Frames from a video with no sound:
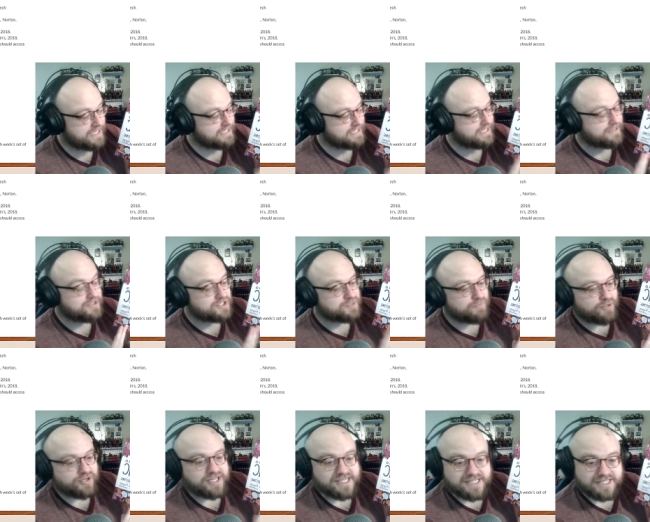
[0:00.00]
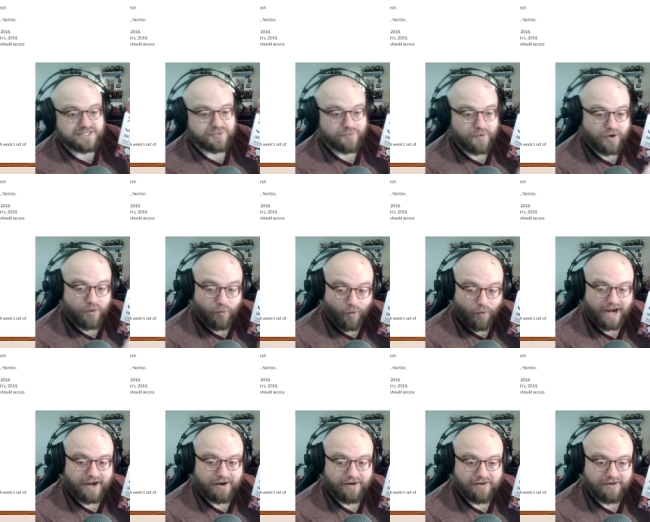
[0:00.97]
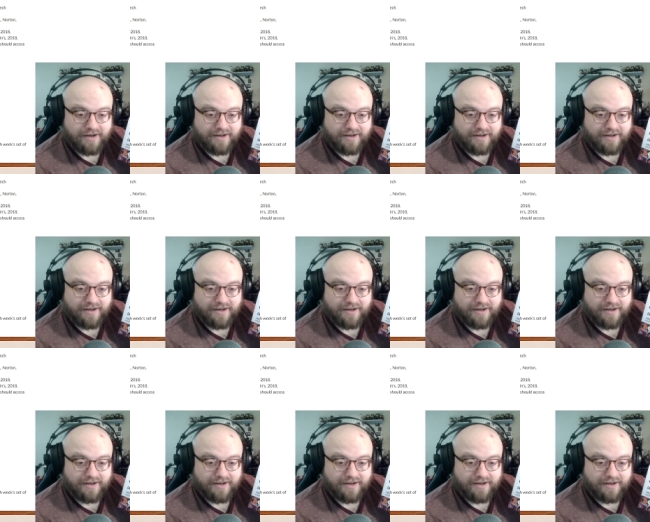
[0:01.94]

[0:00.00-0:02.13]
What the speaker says: Now, this book is required